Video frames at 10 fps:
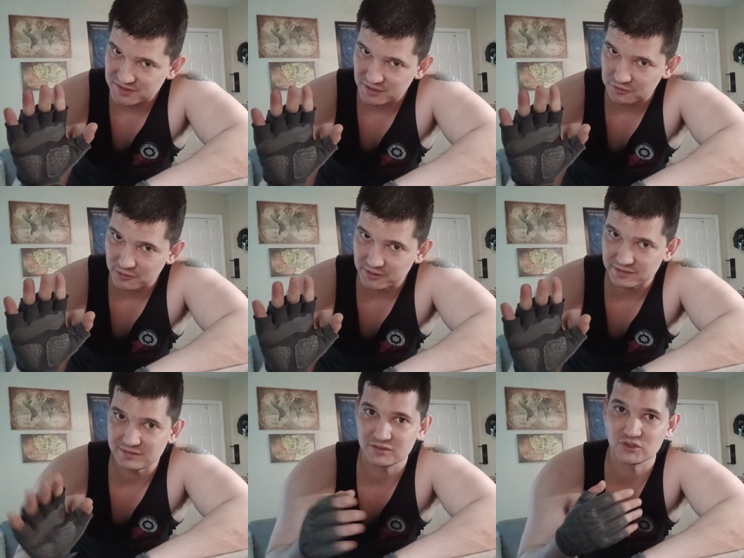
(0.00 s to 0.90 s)
different,
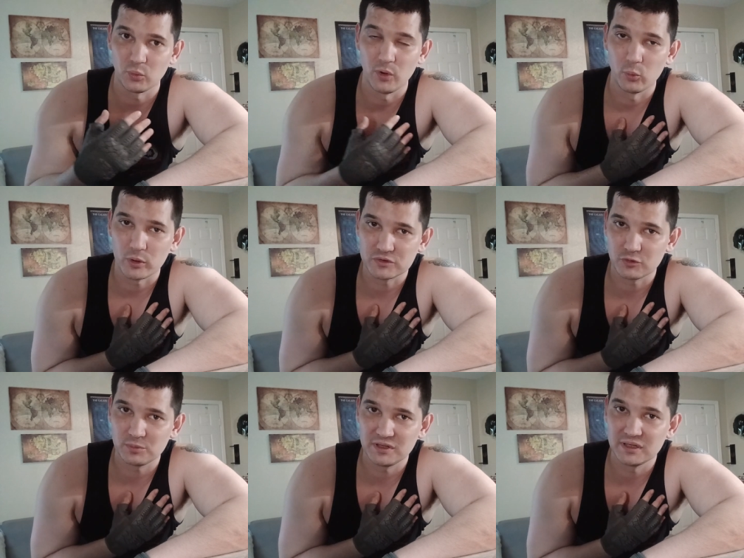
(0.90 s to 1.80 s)
so what works
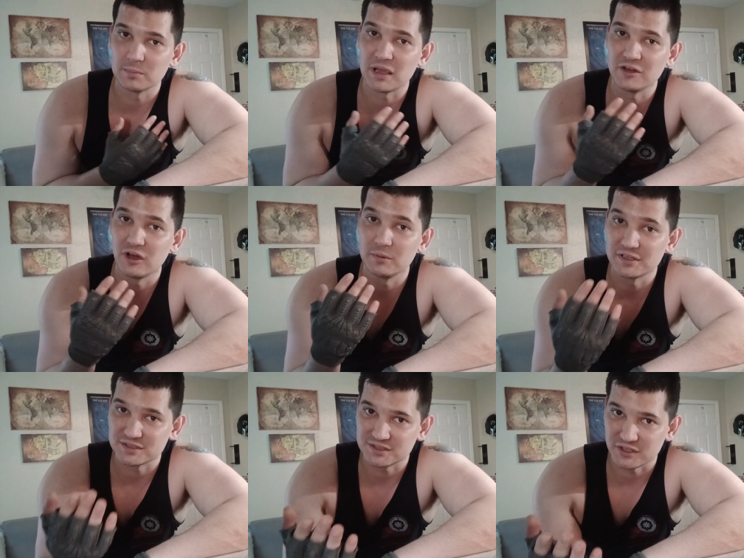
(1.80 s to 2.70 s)
for me may not
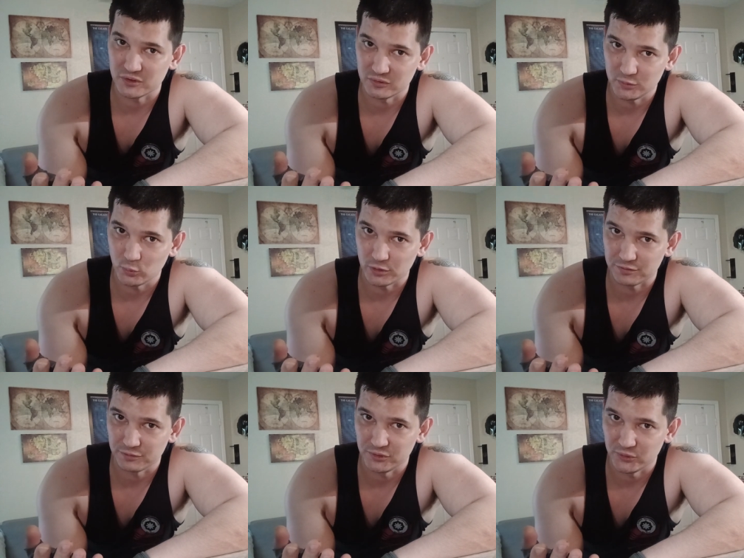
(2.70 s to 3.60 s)
necessarily work
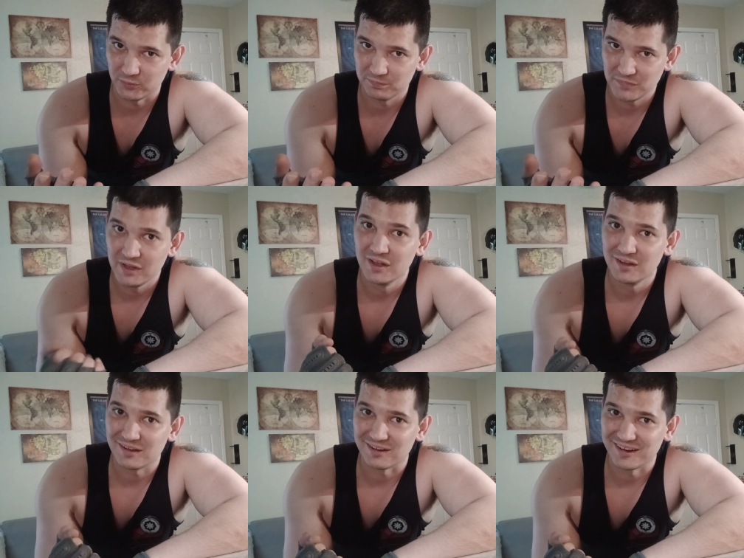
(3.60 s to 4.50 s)
for you.
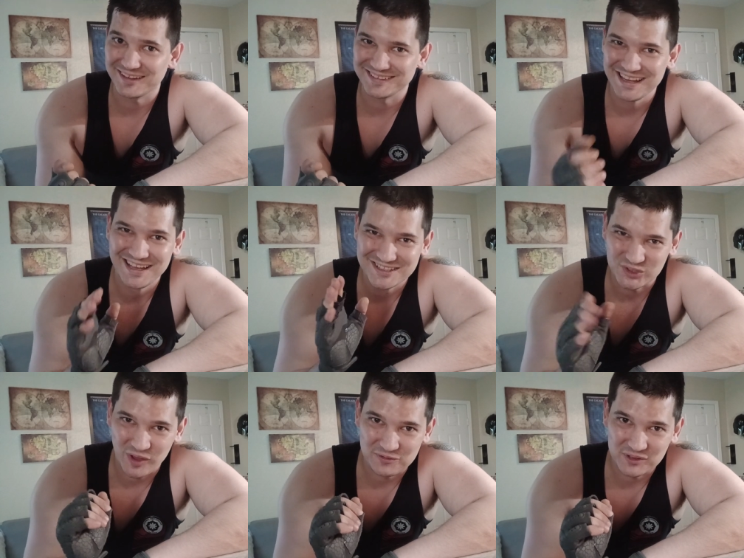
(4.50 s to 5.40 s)
All right,
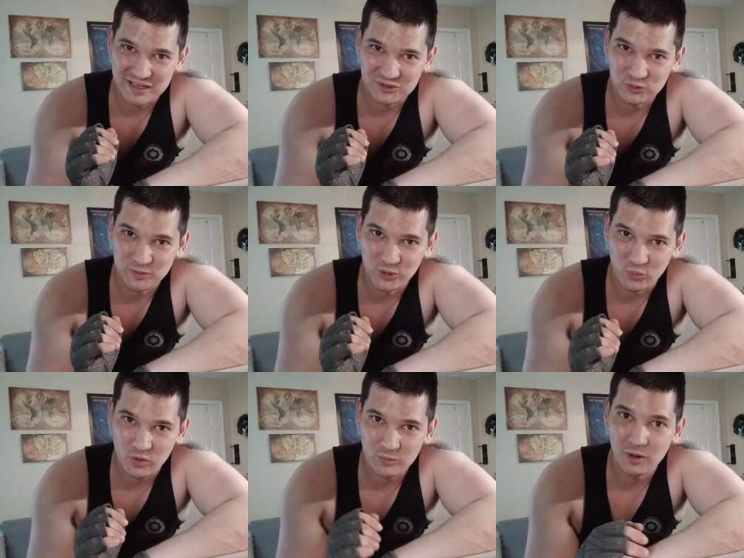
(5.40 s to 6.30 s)
so after that 2-minute
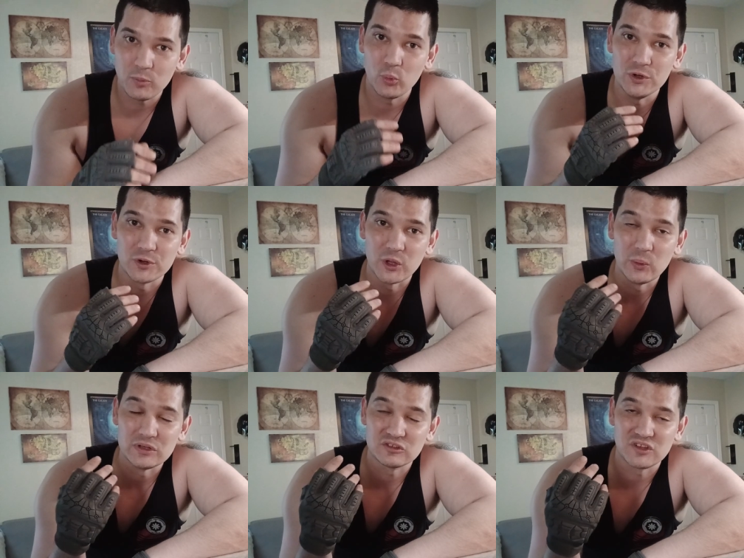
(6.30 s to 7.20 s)
warm-up, we are
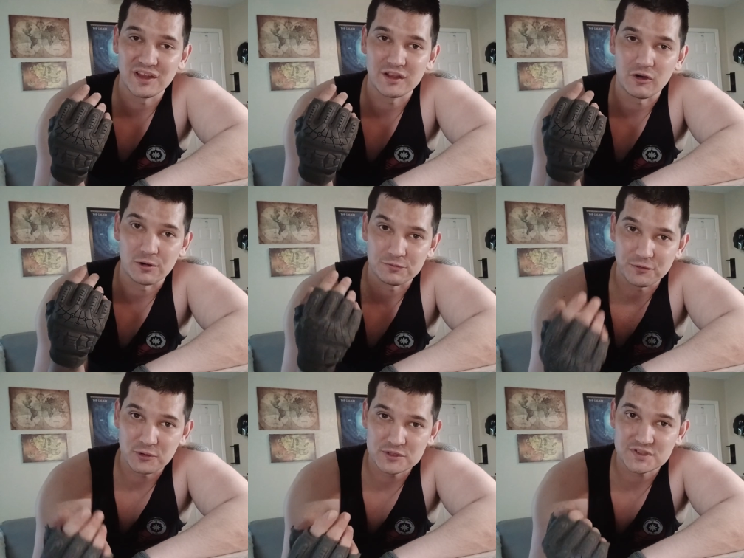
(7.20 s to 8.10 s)
going to take our
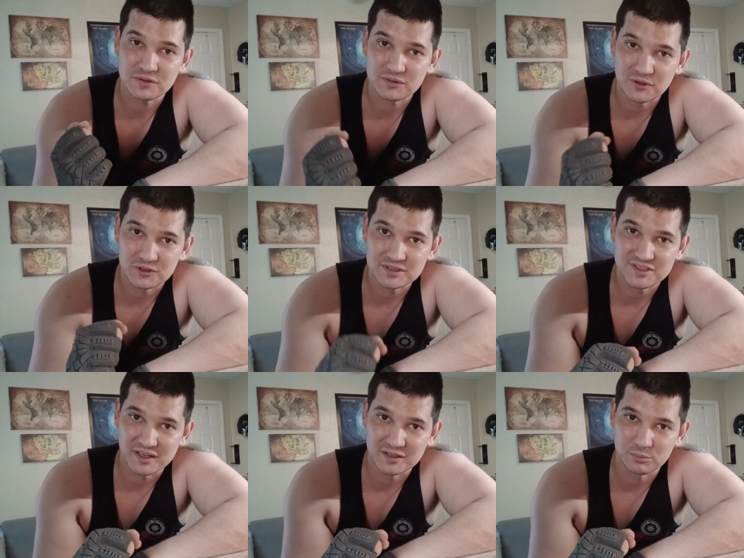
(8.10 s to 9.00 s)
first
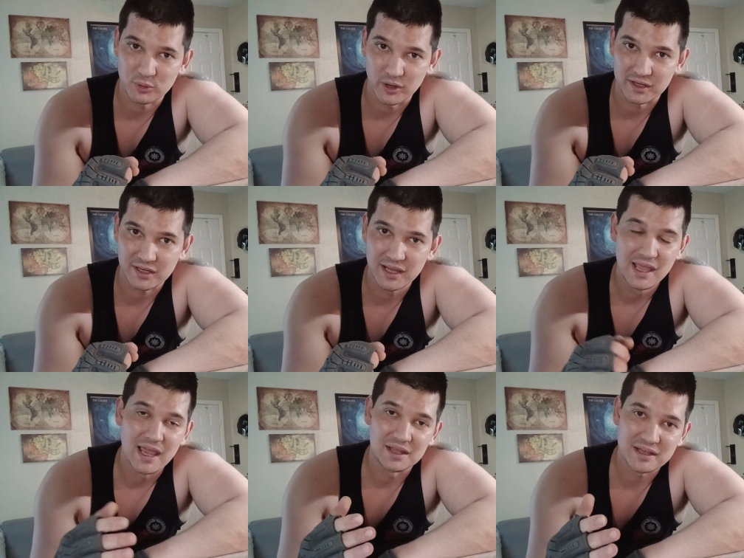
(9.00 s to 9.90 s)
30-second break.
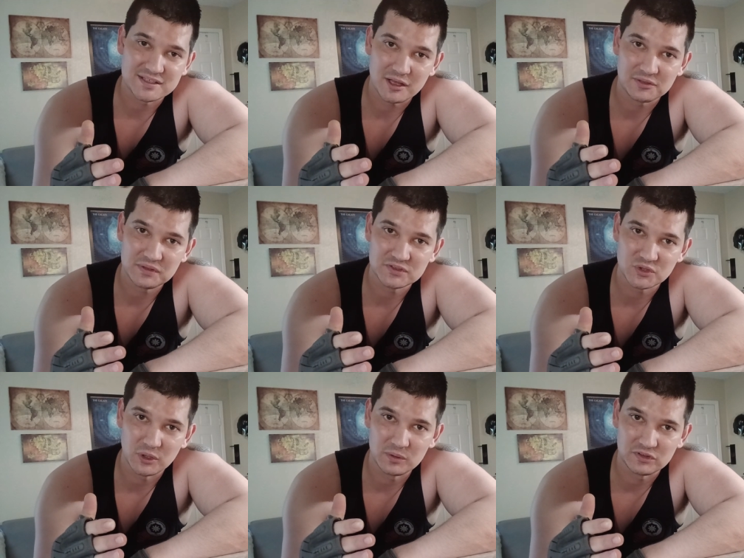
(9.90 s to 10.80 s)
And that's how things are
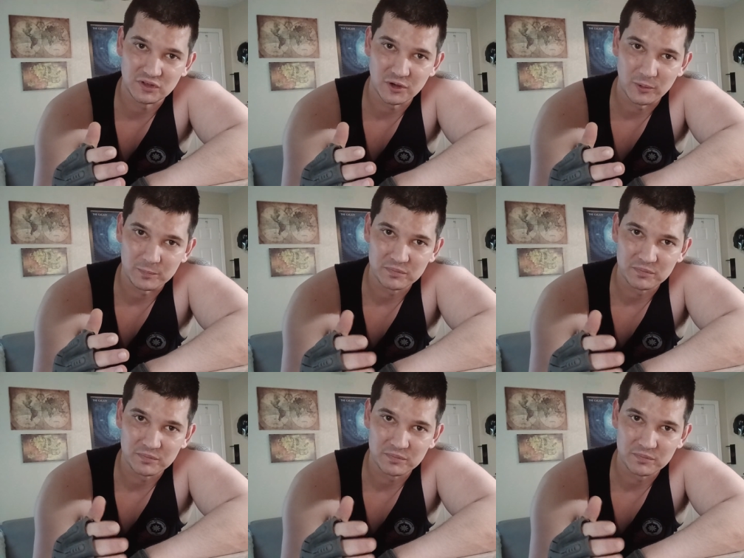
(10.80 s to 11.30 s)
going to go.